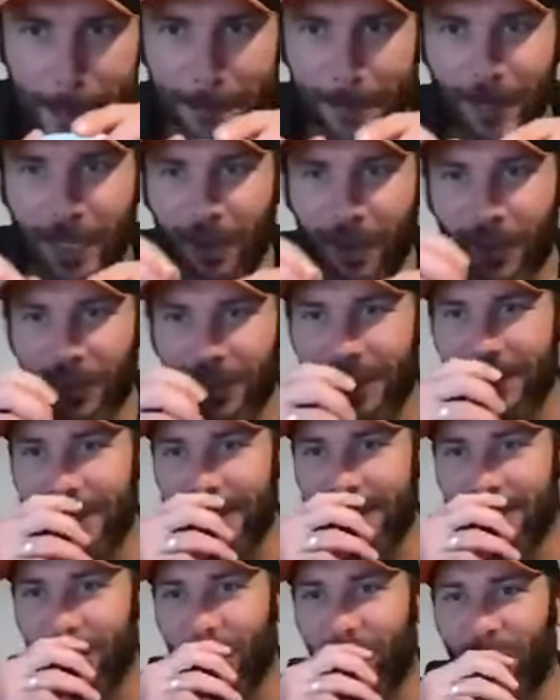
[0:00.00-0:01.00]
Now the
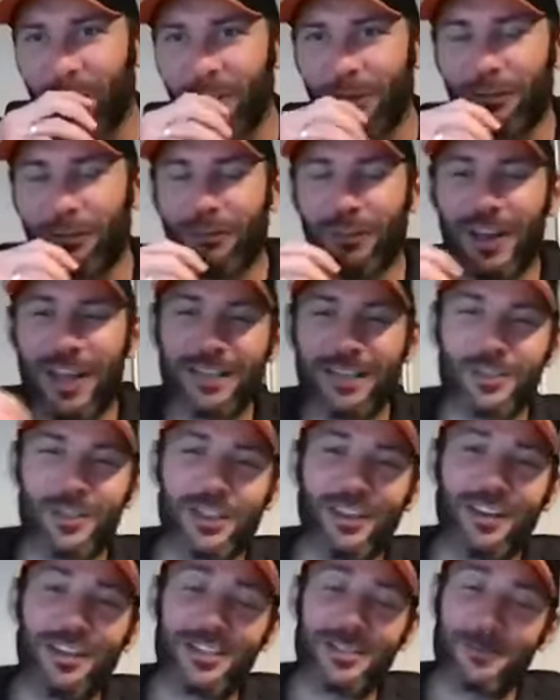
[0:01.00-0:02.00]
leaks on the roof next on
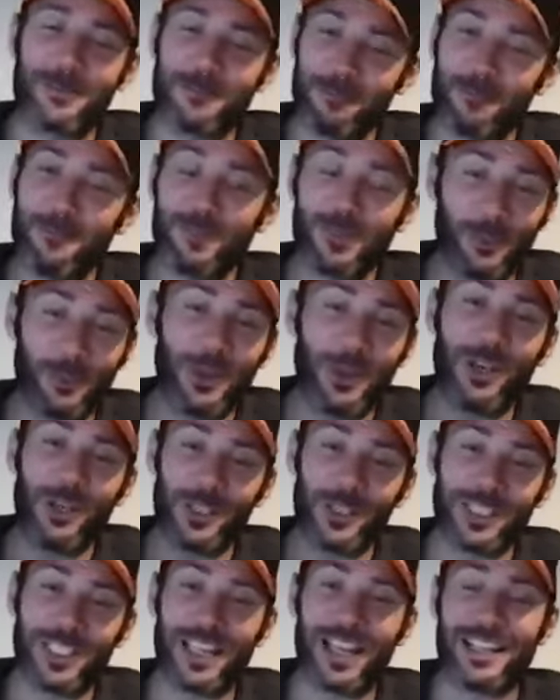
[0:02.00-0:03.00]
the list. We
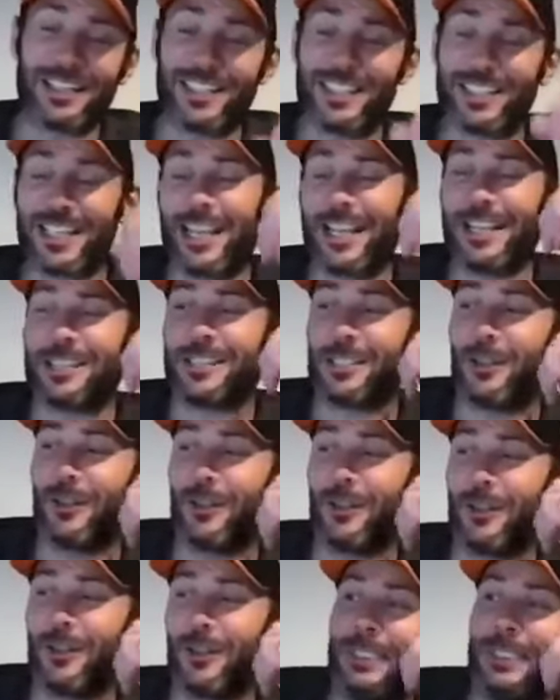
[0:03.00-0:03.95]
looked at that today, so